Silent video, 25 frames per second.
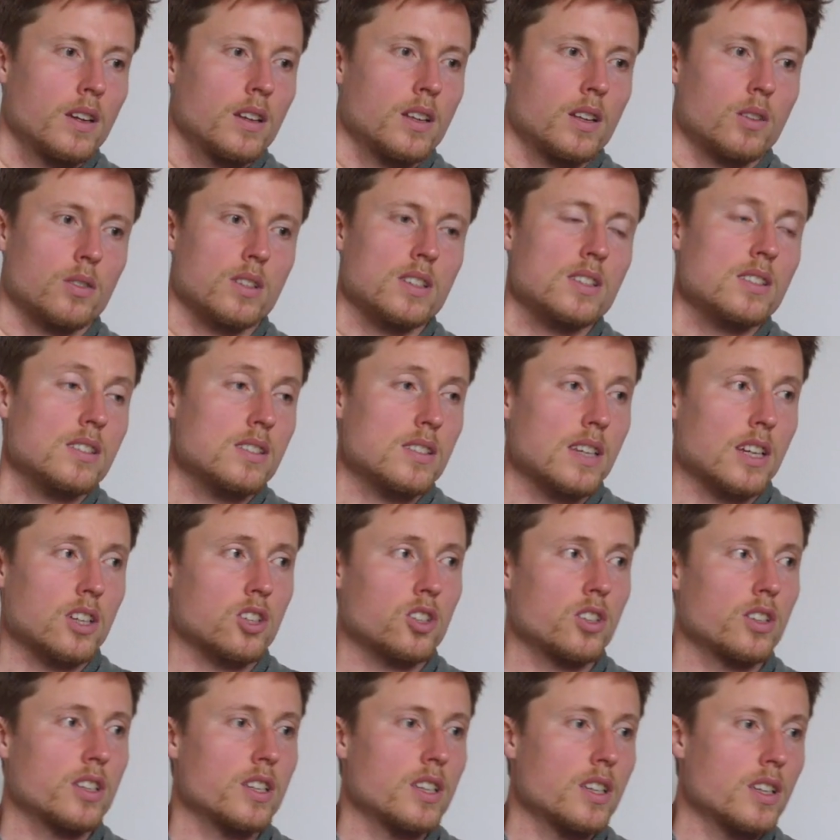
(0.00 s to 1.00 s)
Now this is
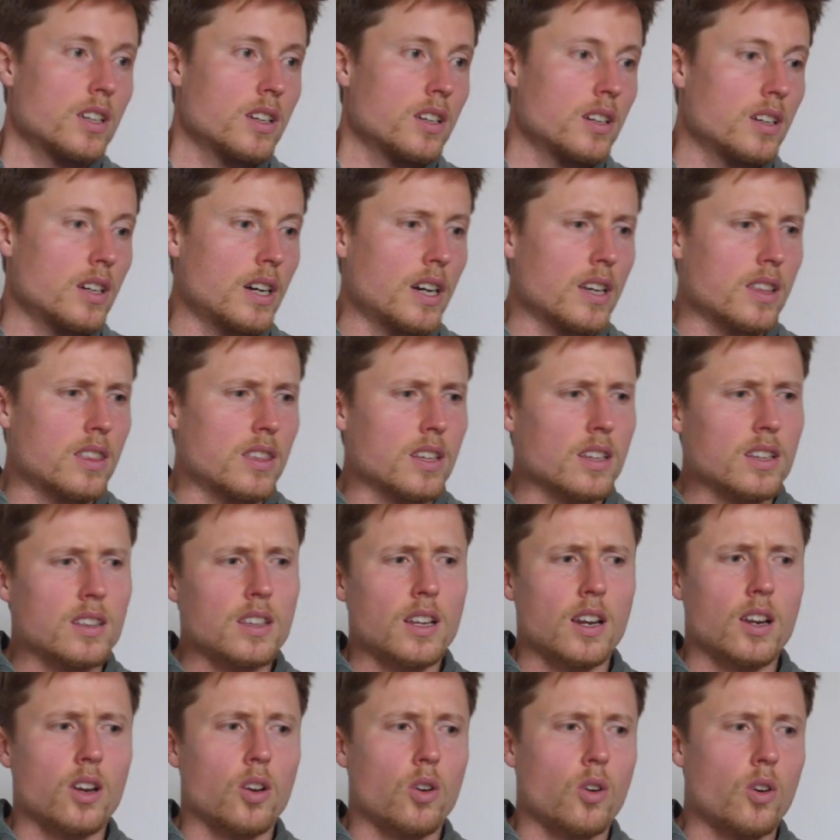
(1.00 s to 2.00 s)
actually, I think,
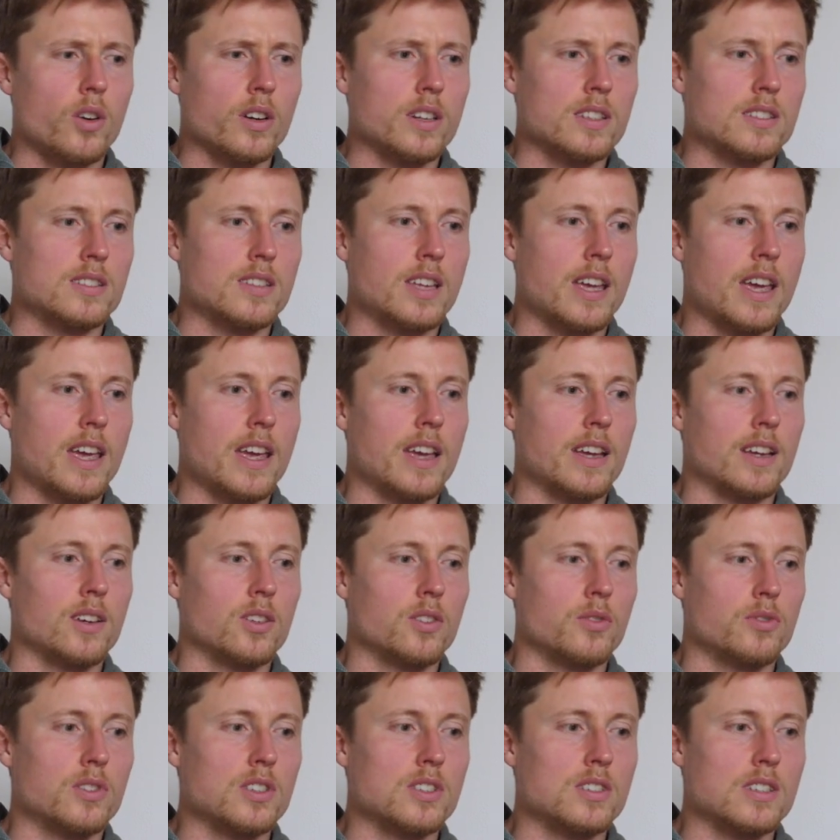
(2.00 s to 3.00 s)
the longest hang
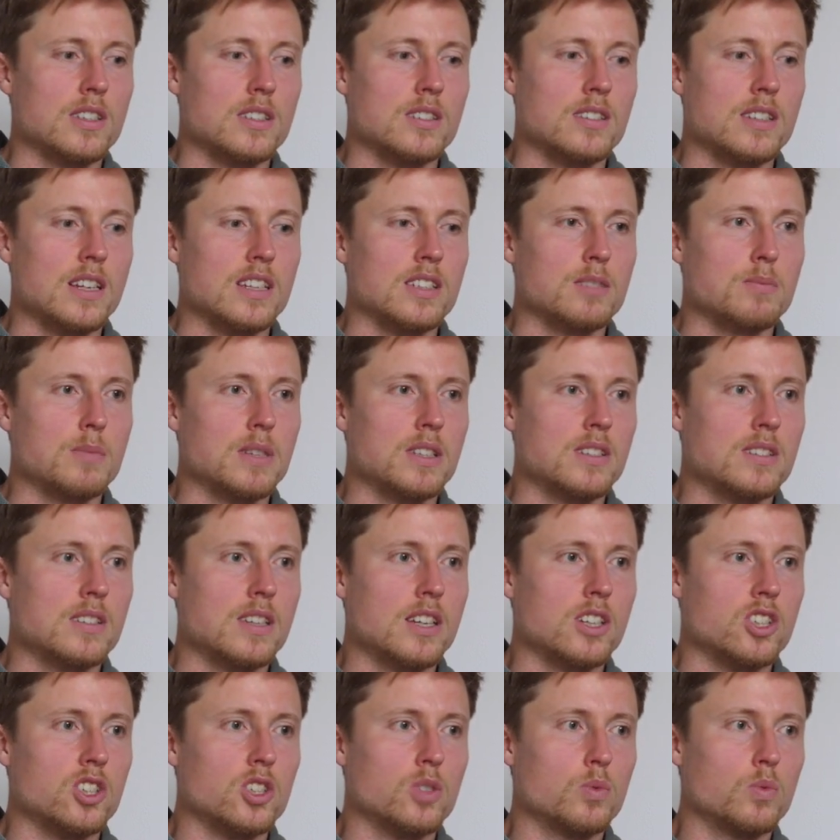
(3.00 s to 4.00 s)
of this assessment
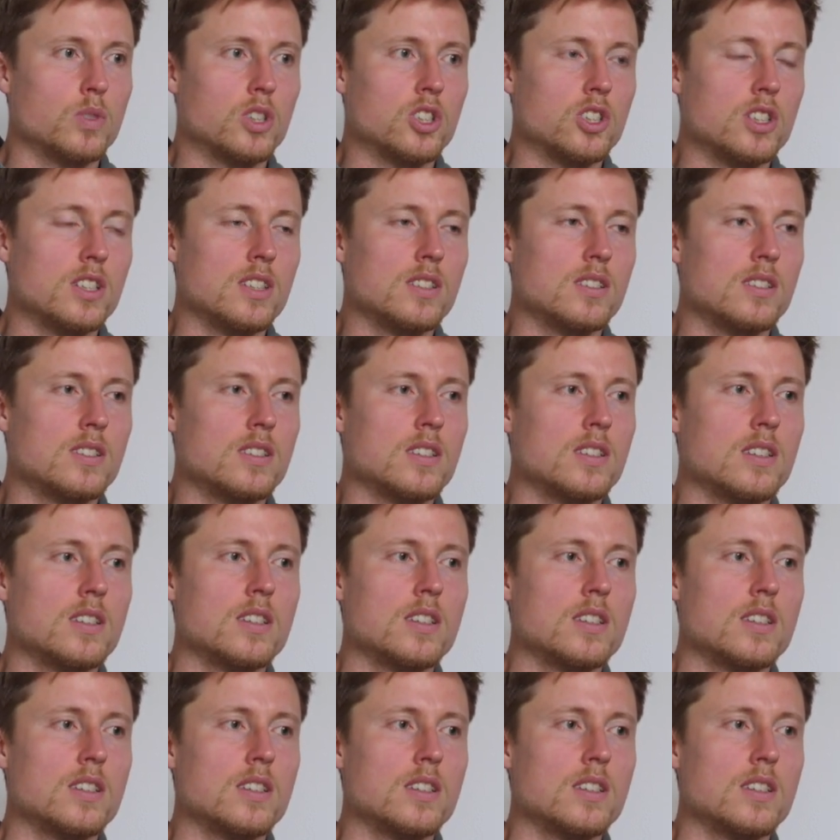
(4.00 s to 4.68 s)
session, which is